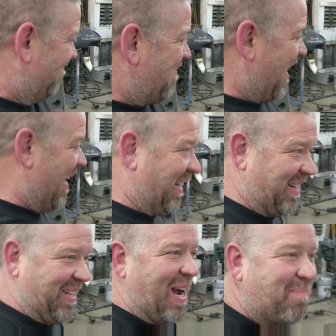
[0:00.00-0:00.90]

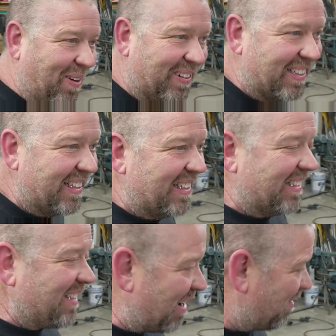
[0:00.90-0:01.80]
Paid double
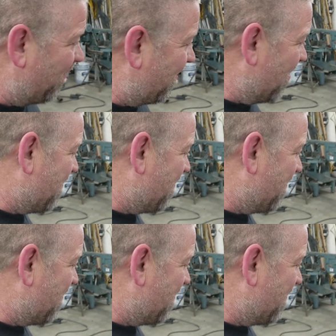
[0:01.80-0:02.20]
for a